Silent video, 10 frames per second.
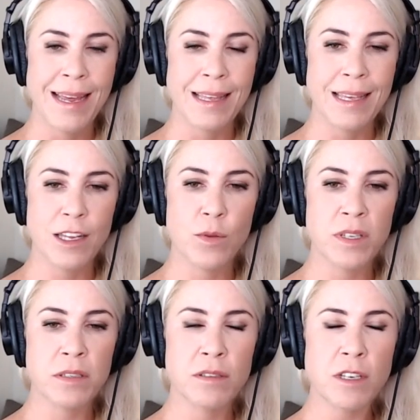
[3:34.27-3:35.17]
you know
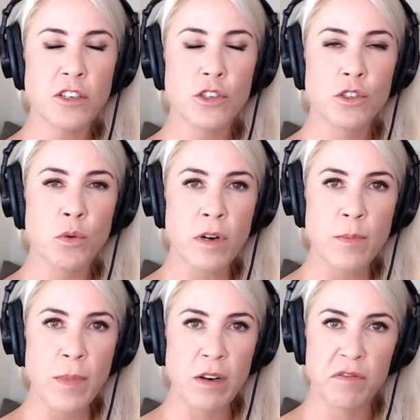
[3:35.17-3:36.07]
this is such a short
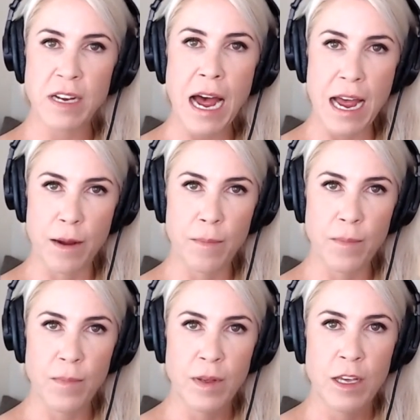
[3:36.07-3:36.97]
amount of
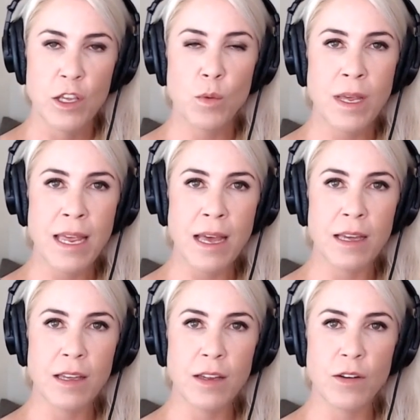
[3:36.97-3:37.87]
time you can't
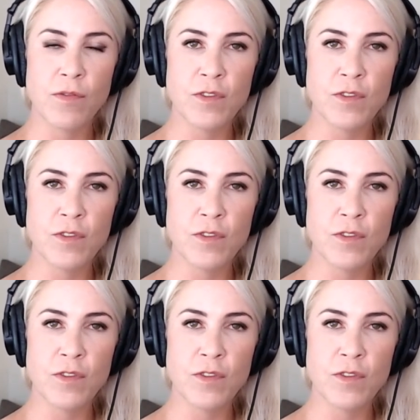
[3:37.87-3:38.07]
it,